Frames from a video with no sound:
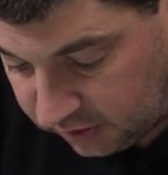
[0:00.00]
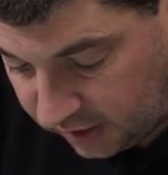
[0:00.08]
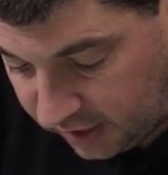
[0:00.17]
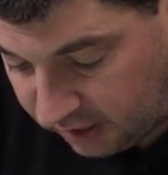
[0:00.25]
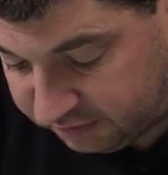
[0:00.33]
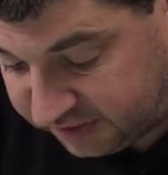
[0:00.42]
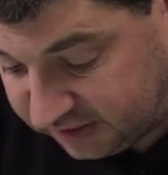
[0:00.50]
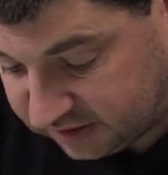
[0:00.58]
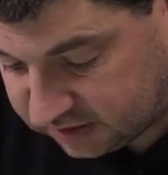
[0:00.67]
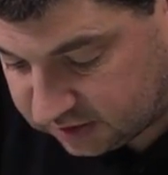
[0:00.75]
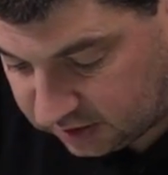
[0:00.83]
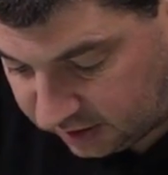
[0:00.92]

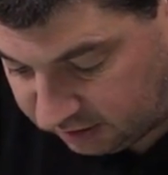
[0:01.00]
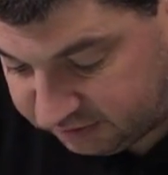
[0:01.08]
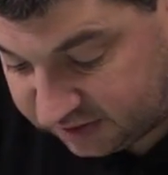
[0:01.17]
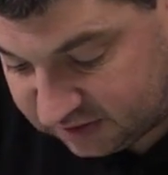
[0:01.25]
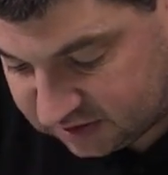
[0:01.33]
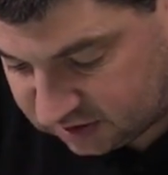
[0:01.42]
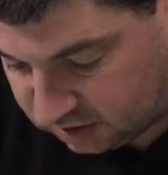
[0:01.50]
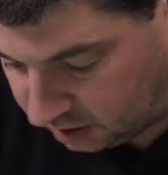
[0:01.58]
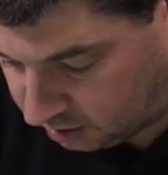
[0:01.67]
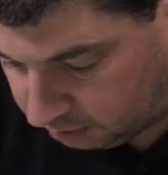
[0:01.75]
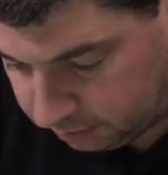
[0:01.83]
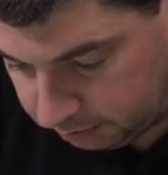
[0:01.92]
Avit, Avit, I
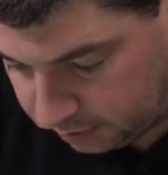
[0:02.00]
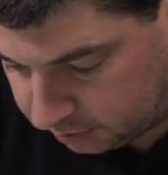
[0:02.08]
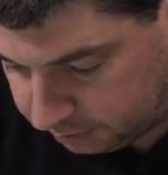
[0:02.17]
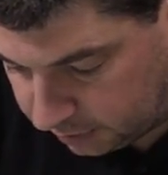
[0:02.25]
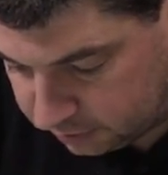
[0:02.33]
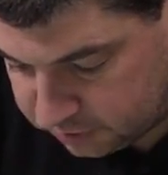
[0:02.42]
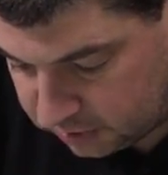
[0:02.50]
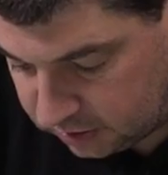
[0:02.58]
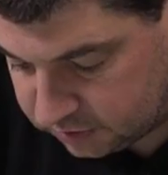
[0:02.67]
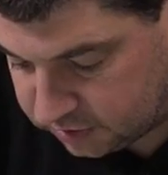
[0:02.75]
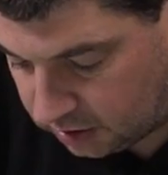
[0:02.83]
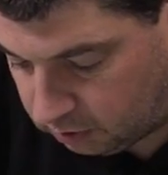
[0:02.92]
can't remember how you pronounce
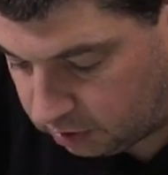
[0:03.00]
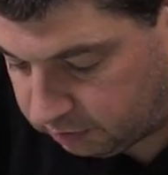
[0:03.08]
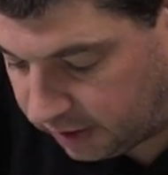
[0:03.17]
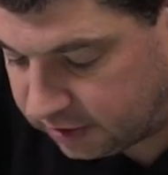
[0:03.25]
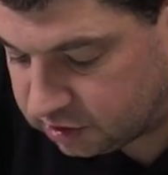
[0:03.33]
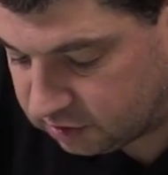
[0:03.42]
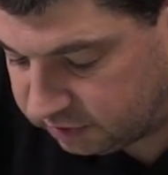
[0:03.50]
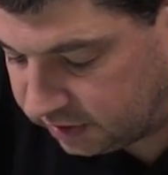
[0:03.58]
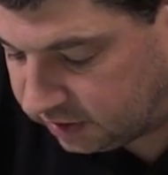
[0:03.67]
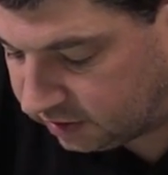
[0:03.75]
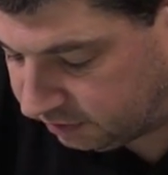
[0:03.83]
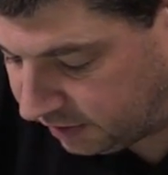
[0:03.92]
it, So, a range of
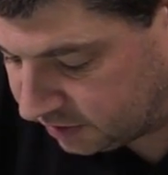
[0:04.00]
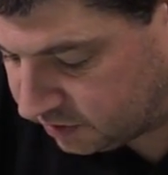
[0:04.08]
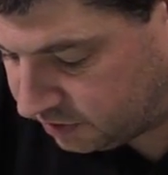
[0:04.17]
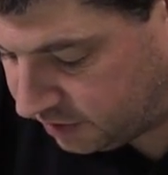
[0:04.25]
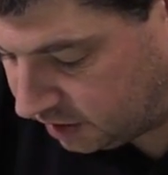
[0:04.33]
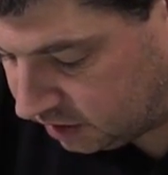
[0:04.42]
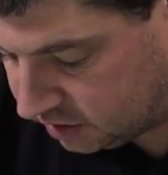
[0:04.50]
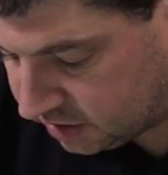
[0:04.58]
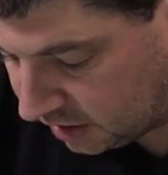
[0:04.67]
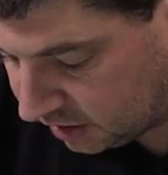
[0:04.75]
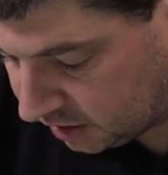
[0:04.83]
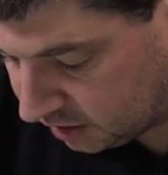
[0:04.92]
linen effects in 30
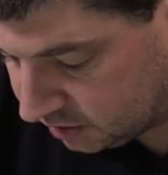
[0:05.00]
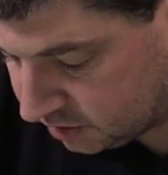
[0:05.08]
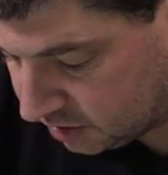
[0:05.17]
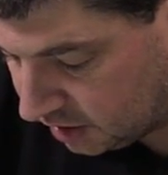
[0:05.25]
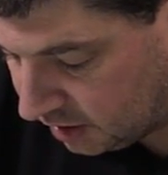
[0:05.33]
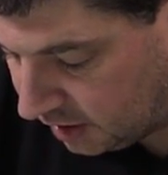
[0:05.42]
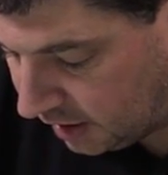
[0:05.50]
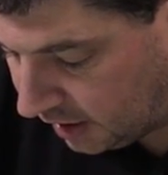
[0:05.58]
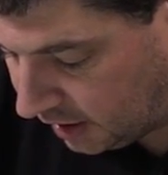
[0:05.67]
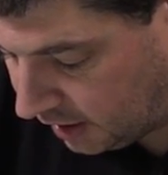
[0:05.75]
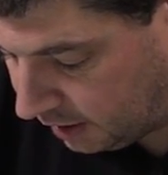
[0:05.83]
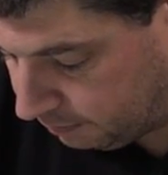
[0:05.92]
seconds
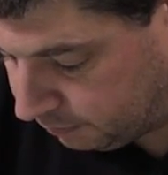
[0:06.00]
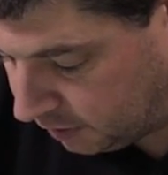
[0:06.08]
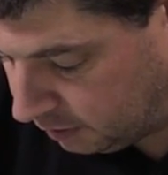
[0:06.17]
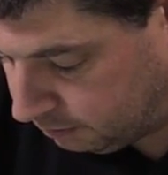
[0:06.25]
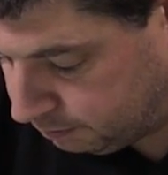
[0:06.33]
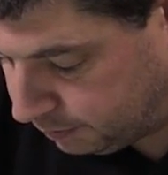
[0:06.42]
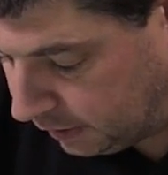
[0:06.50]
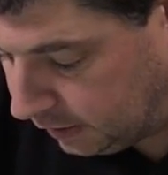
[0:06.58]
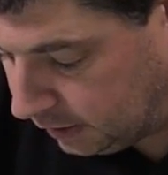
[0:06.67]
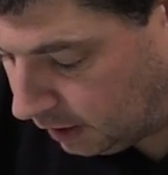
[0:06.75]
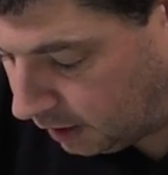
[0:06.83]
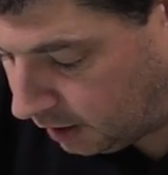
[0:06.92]
um, in
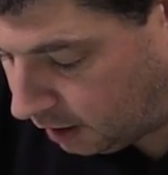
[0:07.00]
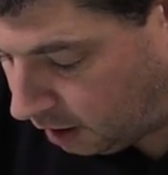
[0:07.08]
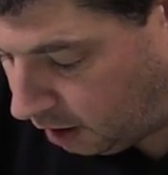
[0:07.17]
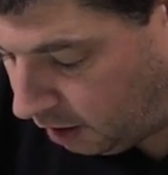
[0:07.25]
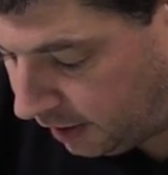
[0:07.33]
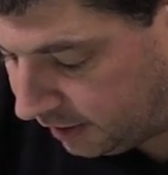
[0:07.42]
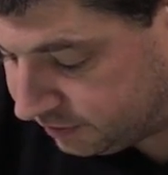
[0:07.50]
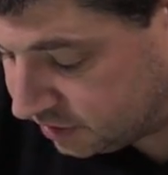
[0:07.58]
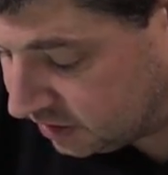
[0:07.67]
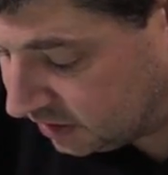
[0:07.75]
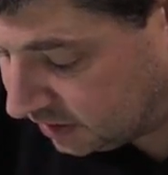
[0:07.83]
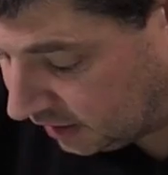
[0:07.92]
P, uh,
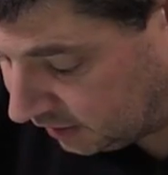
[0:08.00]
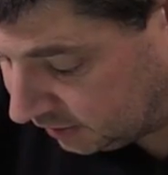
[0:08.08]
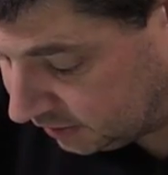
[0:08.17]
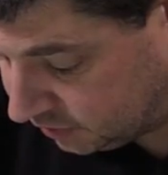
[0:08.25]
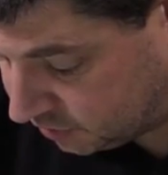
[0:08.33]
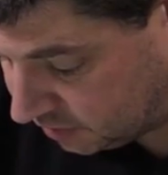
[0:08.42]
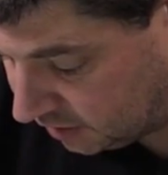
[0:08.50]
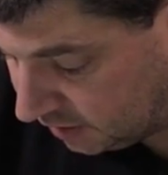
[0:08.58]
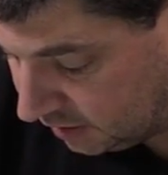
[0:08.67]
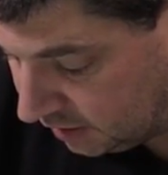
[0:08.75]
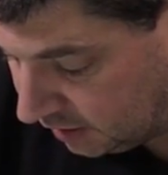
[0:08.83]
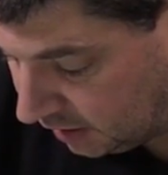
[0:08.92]
RFC colours.
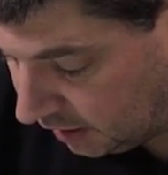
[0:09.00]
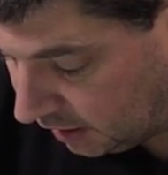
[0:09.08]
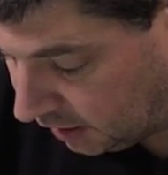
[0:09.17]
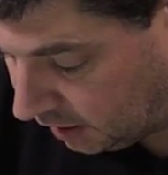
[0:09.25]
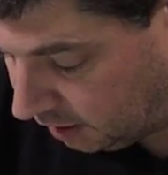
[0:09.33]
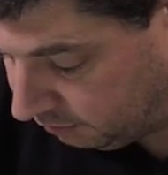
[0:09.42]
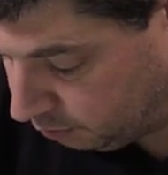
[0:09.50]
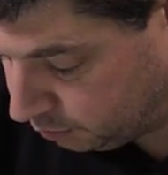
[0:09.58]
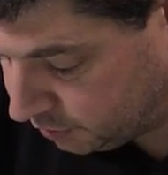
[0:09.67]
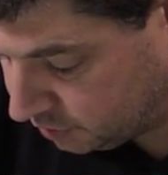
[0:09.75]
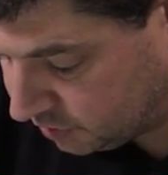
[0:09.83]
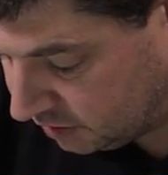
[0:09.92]
Uh, I've
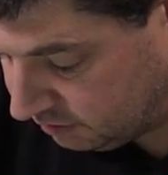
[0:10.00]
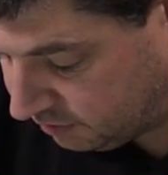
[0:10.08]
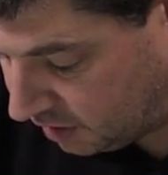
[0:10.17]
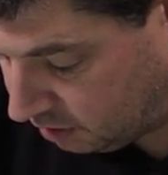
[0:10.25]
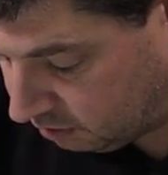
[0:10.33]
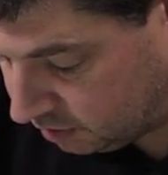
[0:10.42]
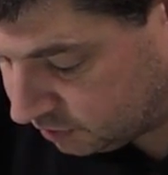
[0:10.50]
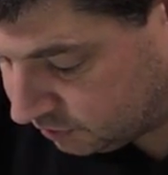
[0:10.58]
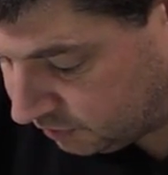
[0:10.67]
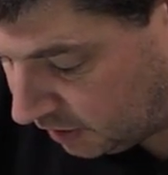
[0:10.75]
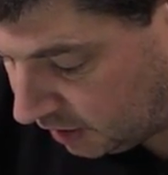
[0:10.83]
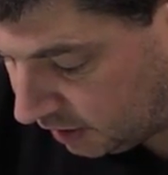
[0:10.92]
also seen
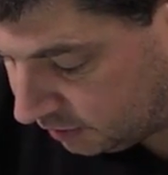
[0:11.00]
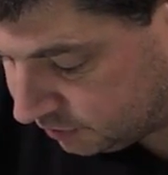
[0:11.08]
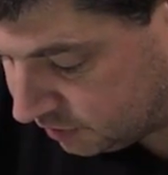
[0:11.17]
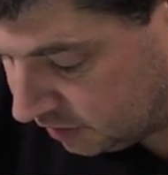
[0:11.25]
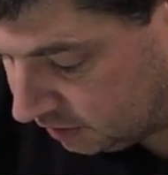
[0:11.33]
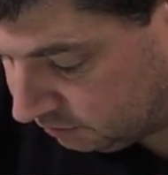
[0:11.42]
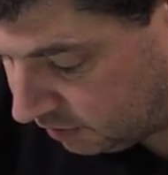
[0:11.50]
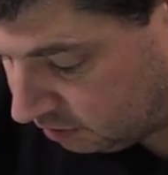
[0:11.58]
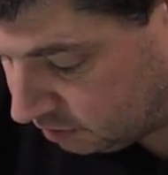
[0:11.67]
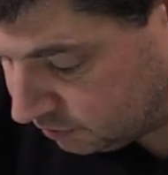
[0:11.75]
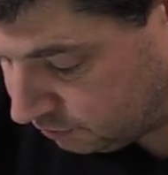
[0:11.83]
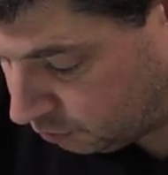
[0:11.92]
various uh, seen
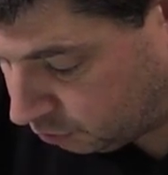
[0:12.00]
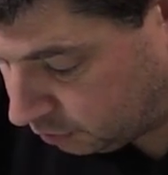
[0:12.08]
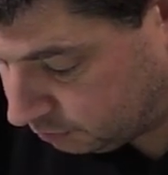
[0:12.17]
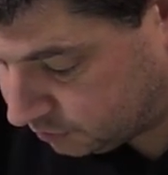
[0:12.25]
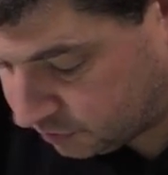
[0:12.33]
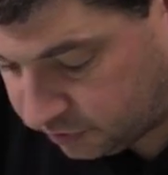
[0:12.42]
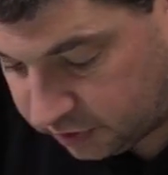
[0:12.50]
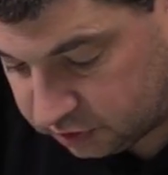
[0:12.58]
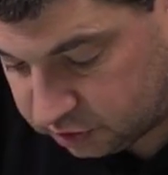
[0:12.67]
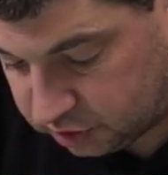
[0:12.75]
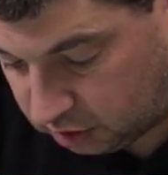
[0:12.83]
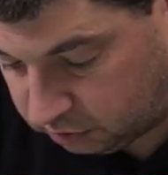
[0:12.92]
various forums that
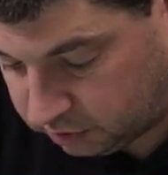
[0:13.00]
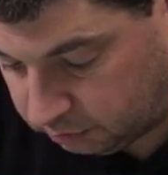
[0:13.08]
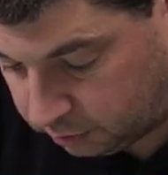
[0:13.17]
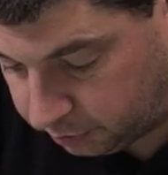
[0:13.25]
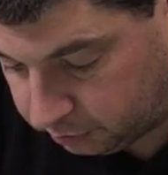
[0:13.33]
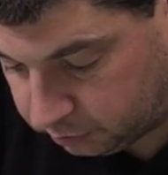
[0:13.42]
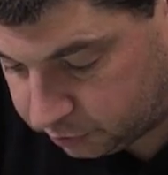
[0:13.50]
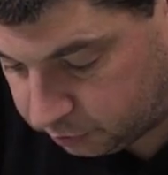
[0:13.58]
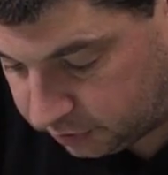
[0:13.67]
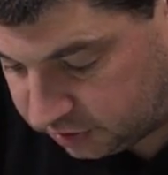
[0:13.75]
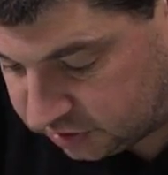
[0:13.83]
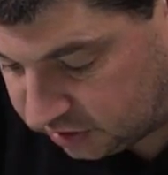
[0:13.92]
show the models
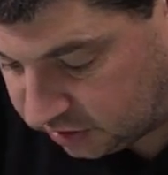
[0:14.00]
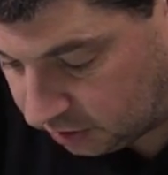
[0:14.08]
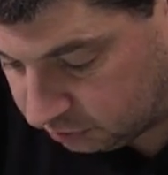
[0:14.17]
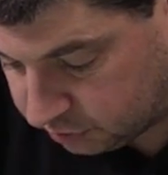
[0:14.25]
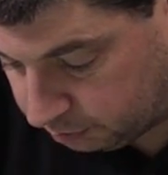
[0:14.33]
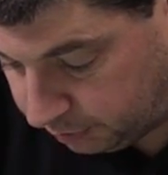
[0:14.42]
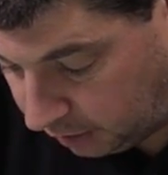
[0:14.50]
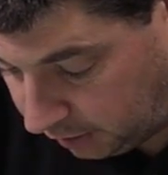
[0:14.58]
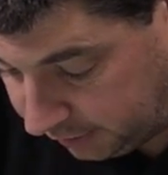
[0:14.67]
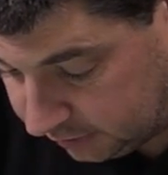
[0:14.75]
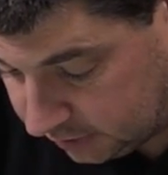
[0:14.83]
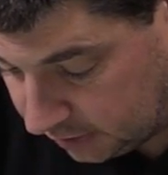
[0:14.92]
with these decals
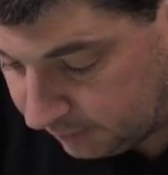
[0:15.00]
applied.